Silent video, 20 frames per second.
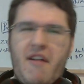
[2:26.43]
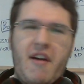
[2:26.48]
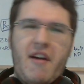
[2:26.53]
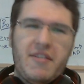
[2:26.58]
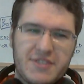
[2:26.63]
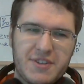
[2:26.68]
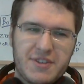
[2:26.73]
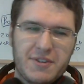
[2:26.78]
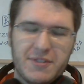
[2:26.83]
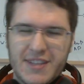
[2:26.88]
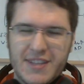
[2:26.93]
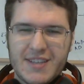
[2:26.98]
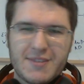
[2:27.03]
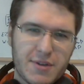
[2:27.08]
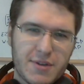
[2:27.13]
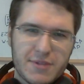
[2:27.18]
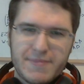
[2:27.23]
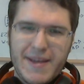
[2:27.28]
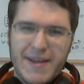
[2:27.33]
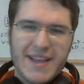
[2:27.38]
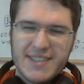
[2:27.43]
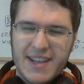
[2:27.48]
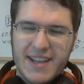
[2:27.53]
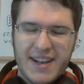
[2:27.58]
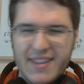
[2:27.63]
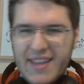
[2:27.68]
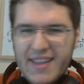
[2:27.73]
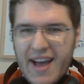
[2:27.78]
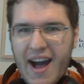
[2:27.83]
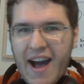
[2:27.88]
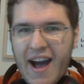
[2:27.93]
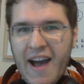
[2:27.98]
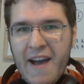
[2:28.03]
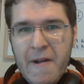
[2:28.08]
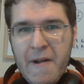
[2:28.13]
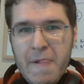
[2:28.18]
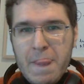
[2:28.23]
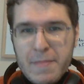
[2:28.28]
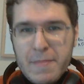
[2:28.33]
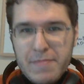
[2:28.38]
So this was basically the
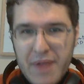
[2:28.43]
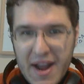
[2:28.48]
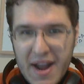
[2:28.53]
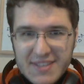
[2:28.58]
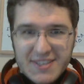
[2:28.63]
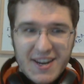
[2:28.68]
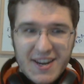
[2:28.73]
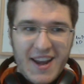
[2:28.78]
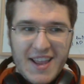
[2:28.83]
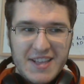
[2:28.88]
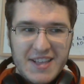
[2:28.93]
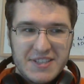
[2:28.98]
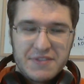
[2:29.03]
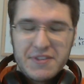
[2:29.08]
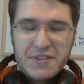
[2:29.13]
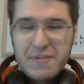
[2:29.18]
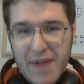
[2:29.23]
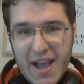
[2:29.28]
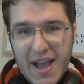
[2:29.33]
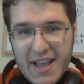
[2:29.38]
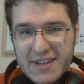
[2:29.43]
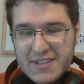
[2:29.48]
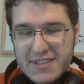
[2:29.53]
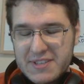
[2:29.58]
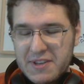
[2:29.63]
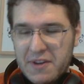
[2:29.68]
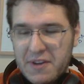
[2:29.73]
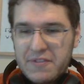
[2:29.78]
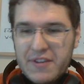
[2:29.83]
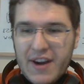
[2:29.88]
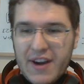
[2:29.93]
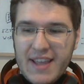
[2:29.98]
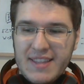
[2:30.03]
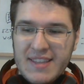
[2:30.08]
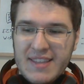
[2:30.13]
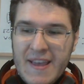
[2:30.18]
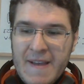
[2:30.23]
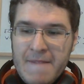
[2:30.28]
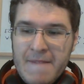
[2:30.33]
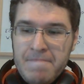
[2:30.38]
press release of the Microsoft, right?
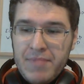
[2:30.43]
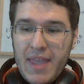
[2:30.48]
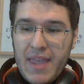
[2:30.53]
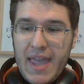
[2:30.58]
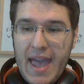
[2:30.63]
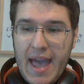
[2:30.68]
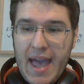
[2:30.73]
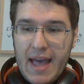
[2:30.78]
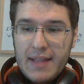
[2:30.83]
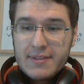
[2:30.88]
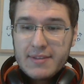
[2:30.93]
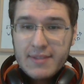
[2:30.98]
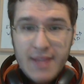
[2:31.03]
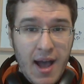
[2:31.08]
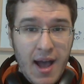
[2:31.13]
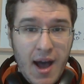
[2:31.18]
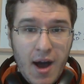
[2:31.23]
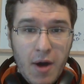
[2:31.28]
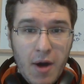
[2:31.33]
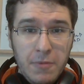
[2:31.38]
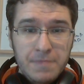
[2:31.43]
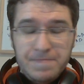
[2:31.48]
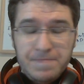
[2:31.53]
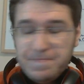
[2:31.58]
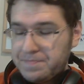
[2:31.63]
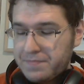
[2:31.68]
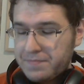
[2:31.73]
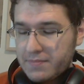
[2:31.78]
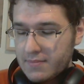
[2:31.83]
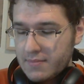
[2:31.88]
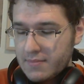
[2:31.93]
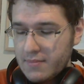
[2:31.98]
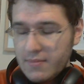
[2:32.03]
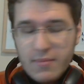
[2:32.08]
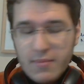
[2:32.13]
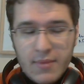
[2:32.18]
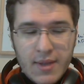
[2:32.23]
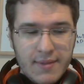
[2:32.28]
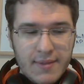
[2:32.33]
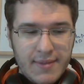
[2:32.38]
And now
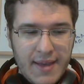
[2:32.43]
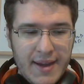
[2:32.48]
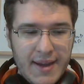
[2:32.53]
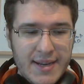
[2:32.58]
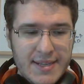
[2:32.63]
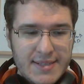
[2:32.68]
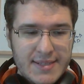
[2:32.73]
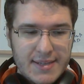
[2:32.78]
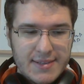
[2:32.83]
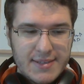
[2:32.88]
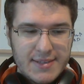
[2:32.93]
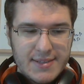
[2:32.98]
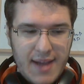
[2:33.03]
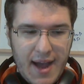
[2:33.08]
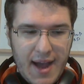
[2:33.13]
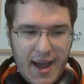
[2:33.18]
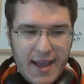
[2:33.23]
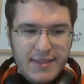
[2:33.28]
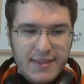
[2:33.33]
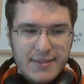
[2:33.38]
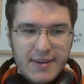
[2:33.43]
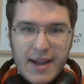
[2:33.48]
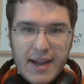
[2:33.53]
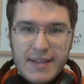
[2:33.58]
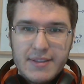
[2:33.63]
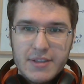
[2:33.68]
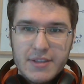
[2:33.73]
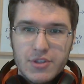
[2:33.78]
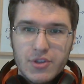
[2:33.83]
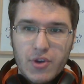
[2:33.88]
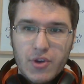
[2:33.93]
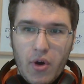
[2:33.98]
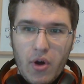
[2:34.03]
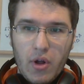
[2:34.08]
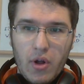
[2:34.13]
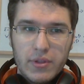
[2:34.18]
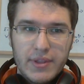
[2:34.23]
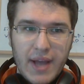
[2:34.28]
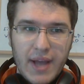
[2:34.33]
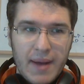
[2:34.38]
there is a site, right? It's
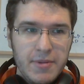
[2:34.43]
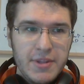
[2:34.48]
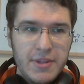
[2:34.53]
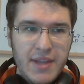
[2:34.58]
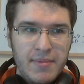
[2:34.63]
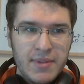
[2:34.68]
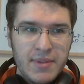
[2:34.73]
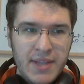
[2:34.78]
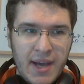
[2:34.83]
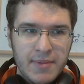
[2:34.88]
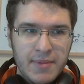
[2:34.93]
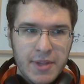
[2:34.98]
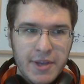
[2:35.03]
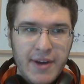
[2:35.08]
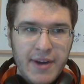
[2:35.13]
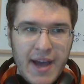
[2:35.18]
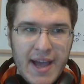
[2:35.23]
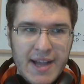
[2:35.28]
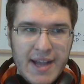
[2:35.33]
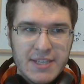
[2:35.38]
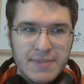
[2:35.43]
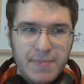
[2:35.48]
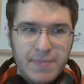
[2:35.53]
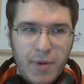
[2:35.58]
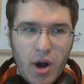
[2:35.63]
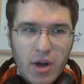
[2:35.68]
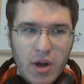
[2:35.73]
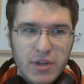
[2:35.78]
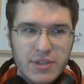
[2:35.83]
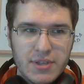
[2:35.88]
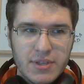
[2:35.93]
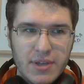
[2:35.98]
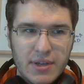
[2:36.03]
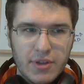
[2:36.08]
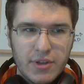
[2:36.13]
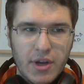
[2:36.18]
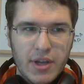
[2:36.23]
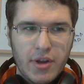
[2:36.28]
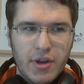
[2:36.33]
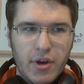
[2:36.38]
called www.xbox.
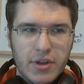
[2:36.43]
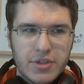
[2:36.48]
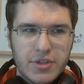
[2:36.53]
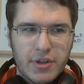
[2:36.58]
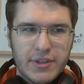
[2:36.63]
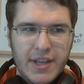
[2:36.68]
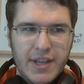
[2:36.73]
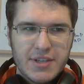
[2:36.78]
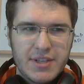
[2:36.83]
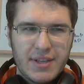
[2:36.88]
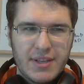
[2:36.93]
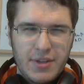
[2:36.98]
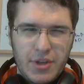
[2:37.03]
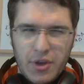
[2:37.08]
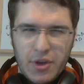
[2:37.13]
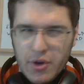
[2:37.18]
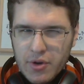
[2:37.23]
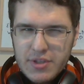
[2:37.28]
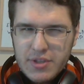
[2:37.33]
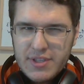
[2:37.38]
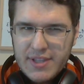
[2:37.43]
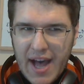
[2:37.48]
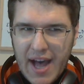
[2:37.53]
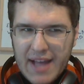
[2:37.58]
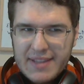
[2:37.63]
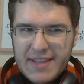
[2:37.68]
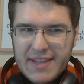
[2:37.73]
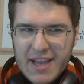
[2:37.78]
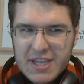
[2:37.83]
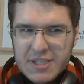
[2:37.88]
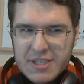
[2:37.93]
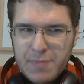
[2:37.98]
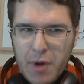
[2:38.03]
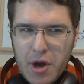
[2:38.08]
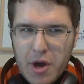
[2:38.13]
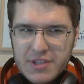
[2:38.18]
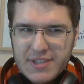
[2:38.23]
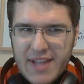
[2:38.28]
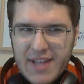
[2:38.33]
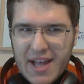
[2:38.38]
No, it's called actually
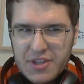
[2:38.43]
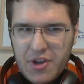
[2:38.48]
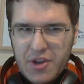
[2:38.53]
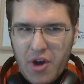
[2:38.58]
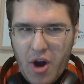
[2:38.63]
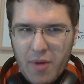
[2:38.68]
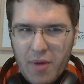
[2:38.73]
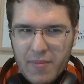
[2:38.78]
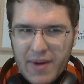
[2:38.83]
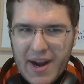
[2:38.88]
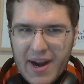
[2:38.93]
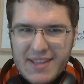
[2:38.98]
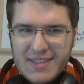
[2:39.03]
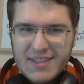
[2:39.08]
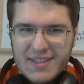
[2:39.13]
news.xbox.com, right?